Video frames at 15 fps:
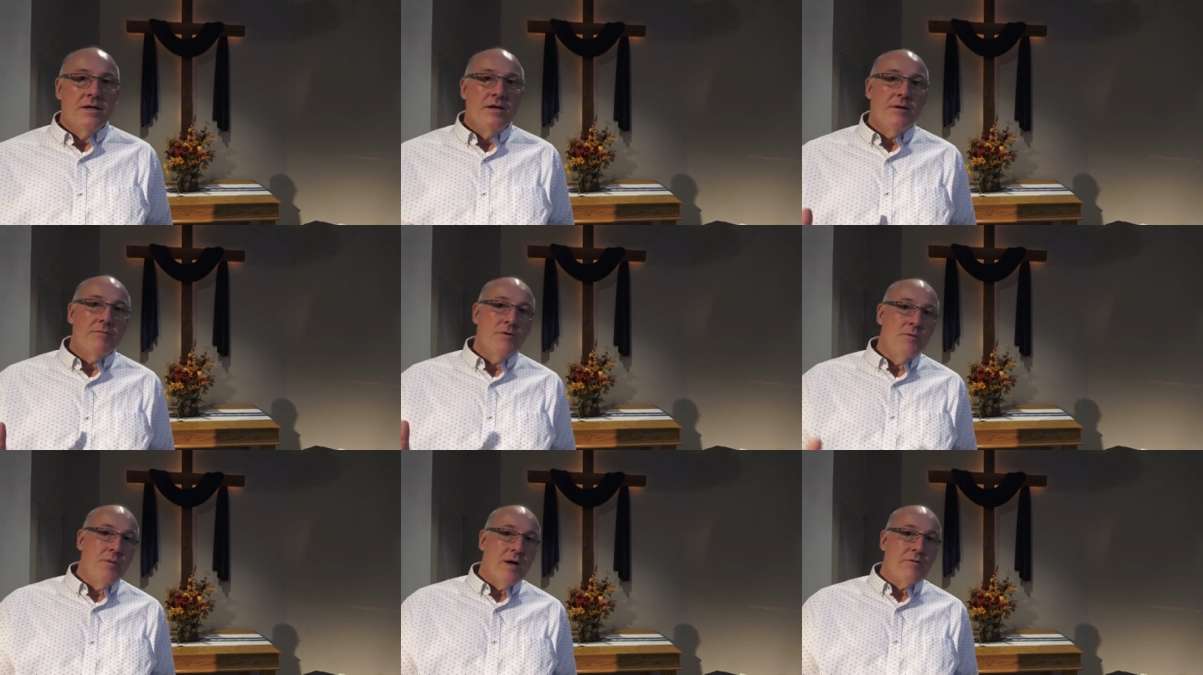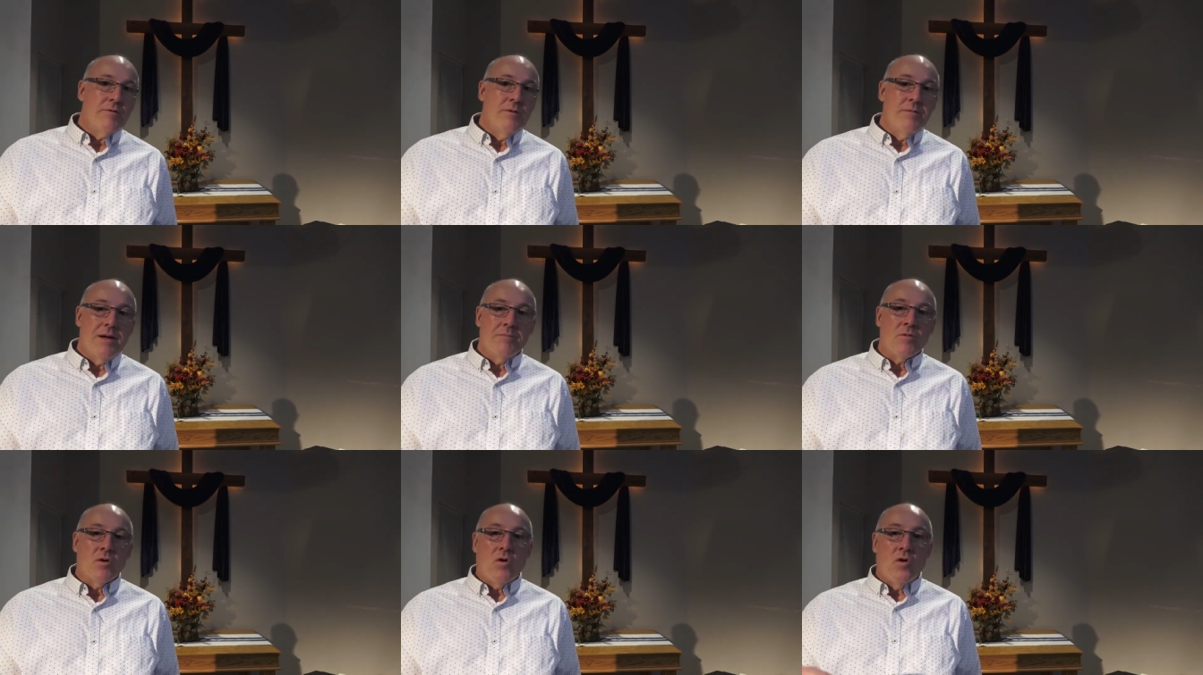You, you might
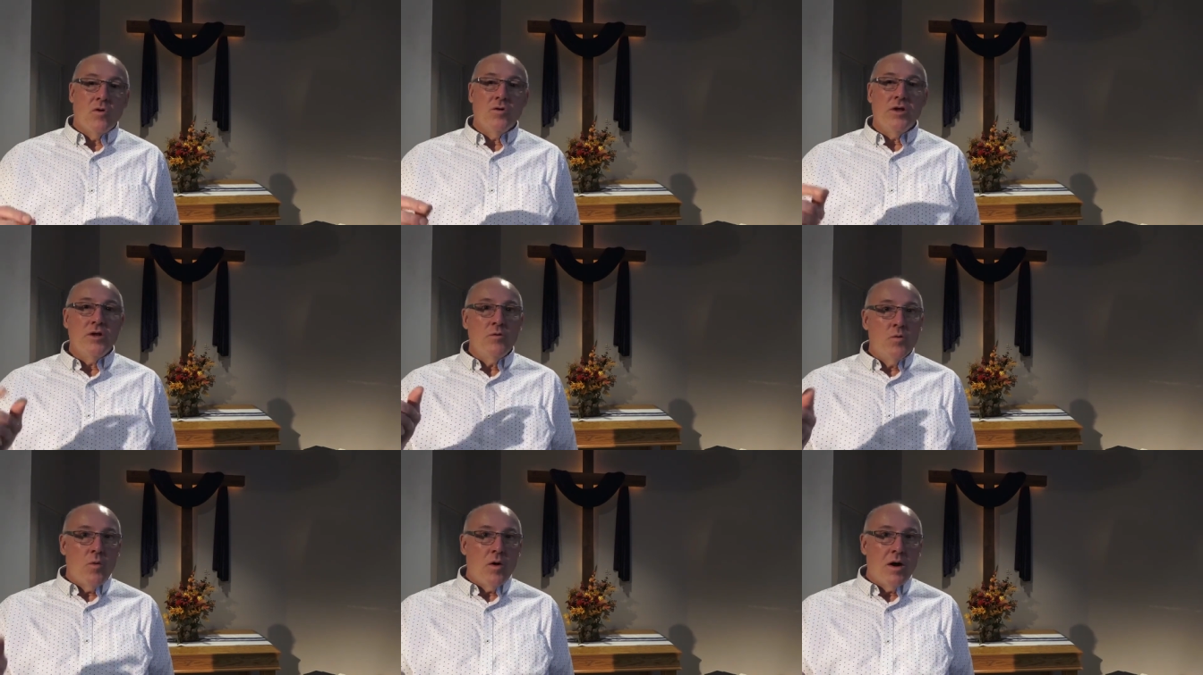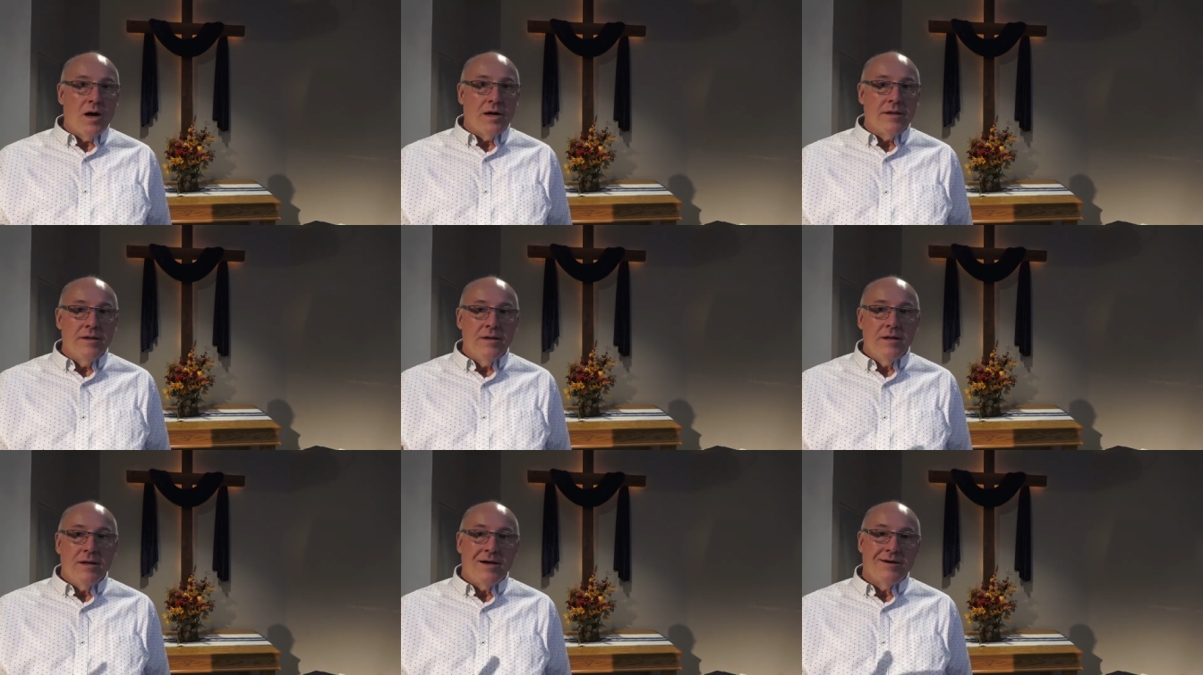remember only
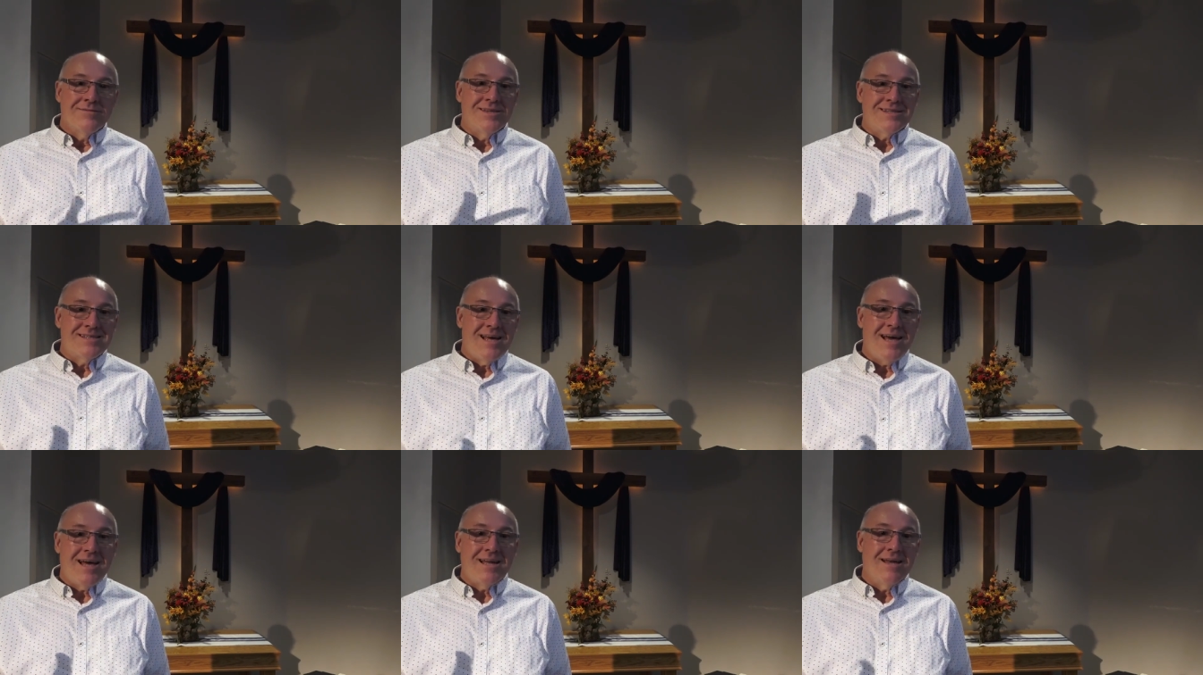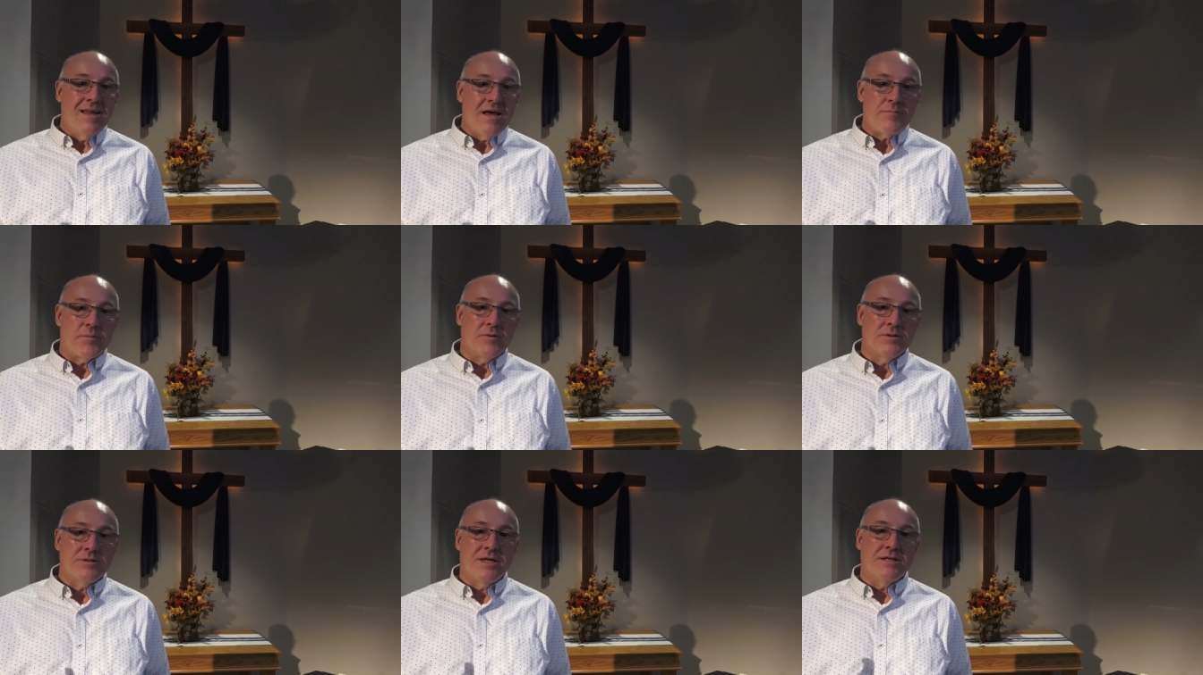one of the ten
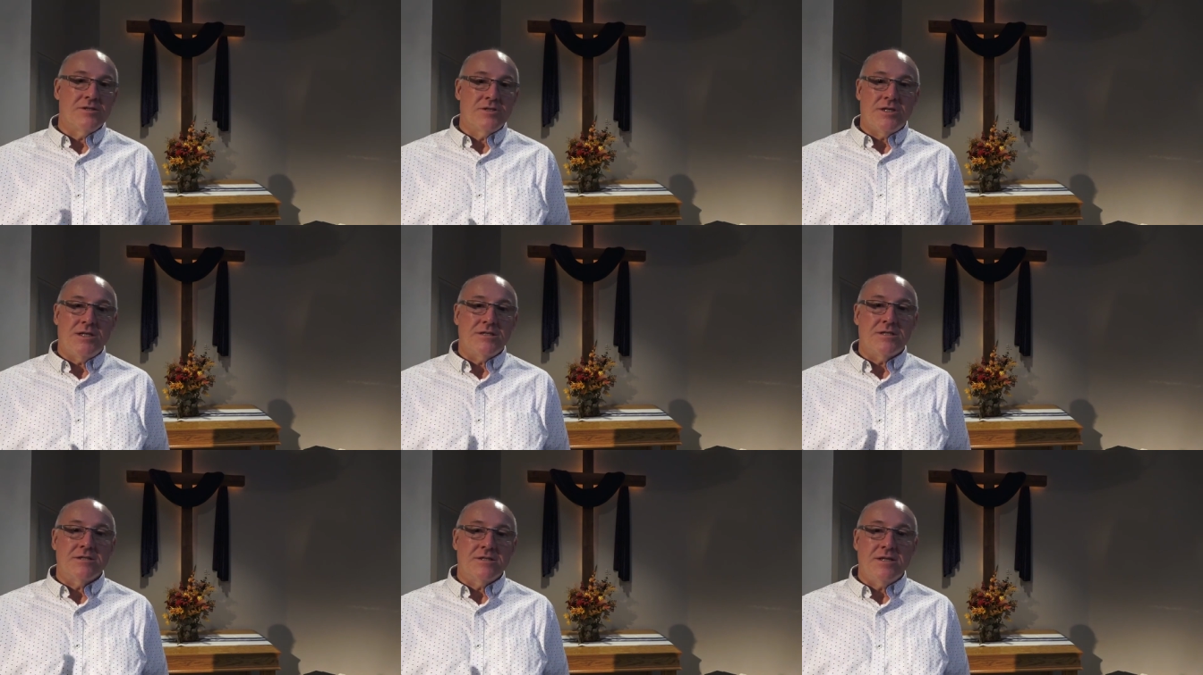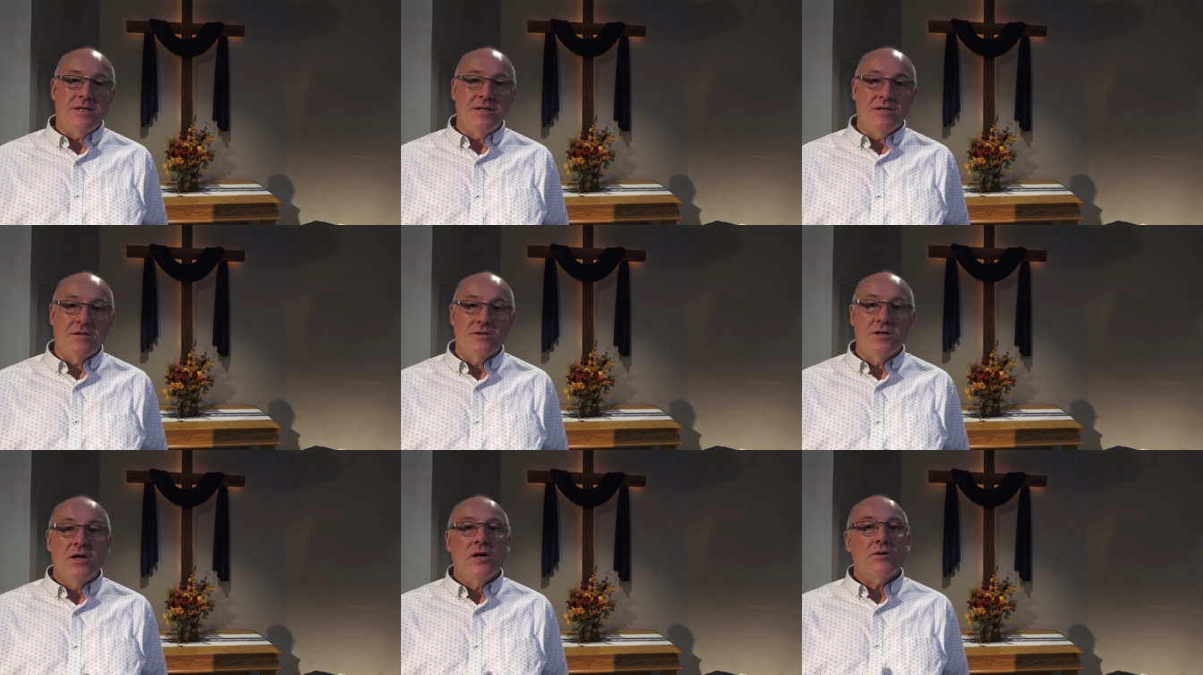lepers that Jesus
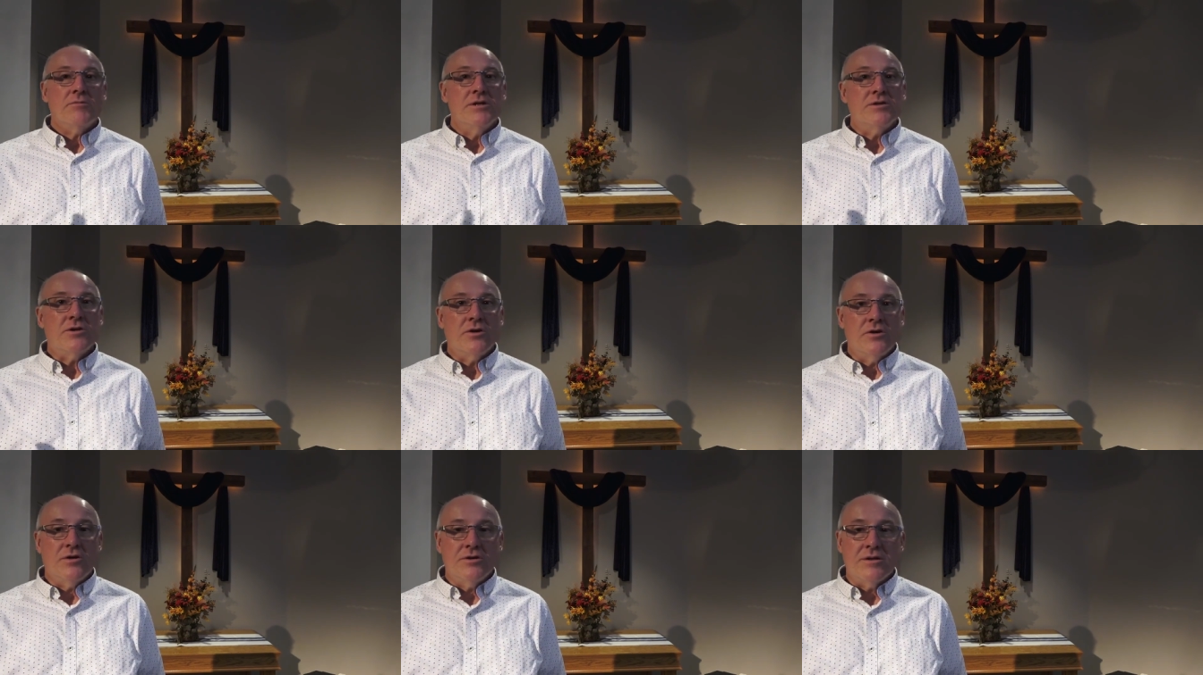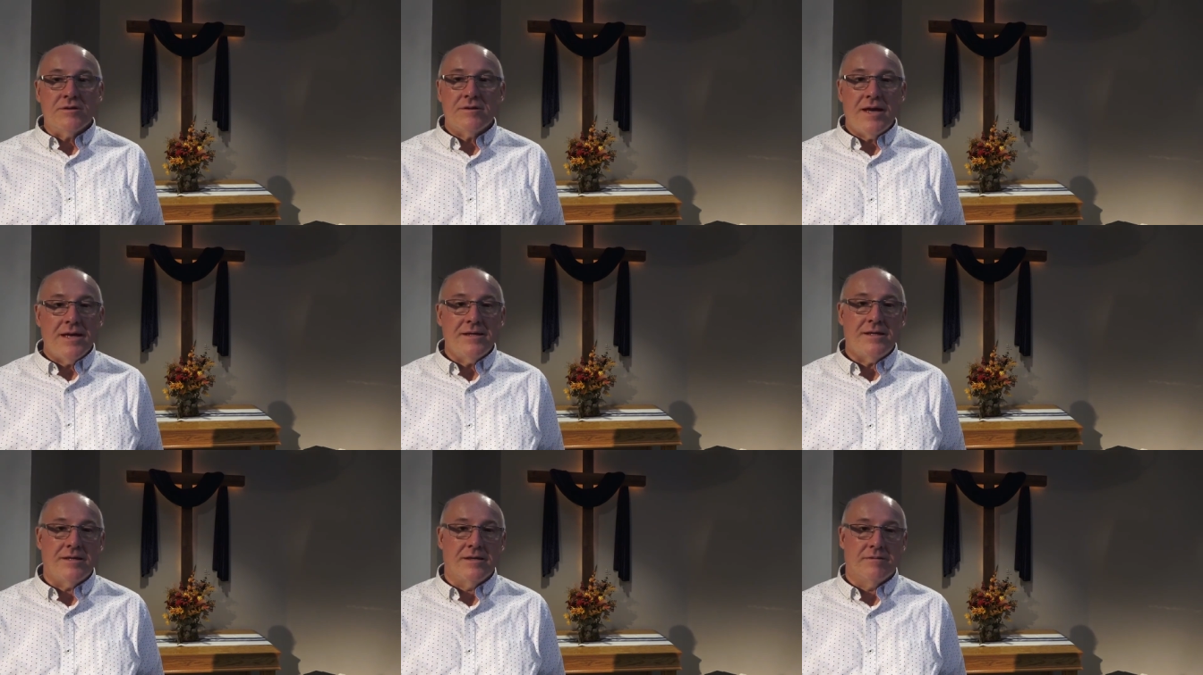healed returned to
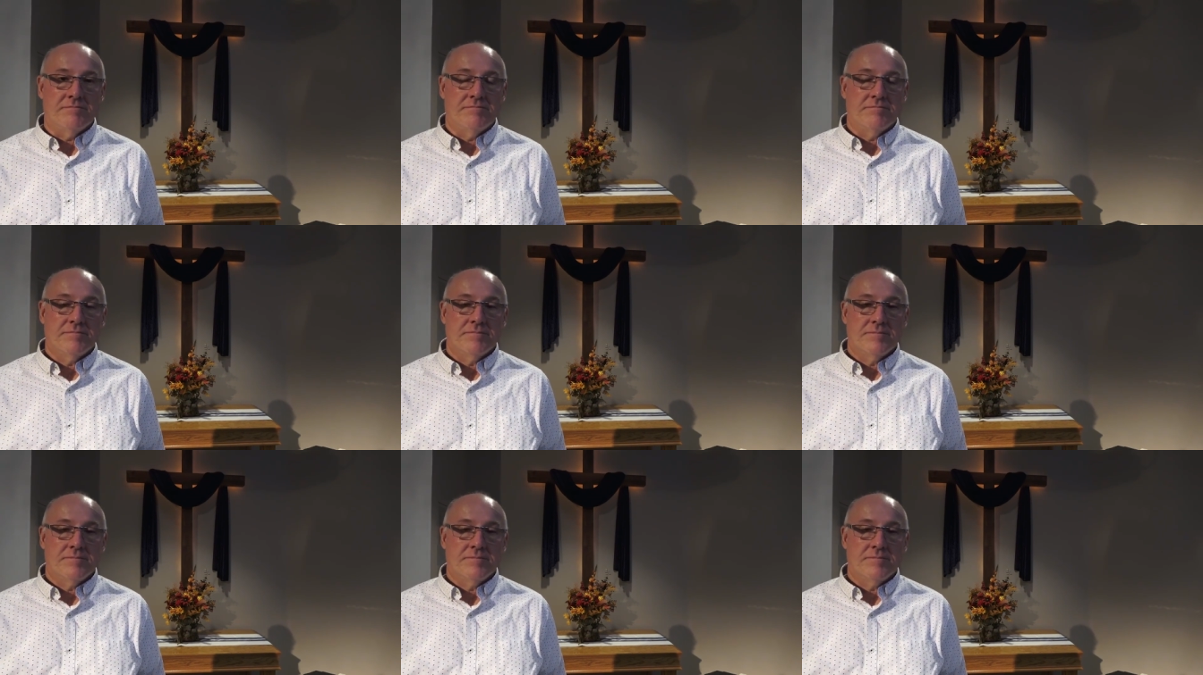thank him.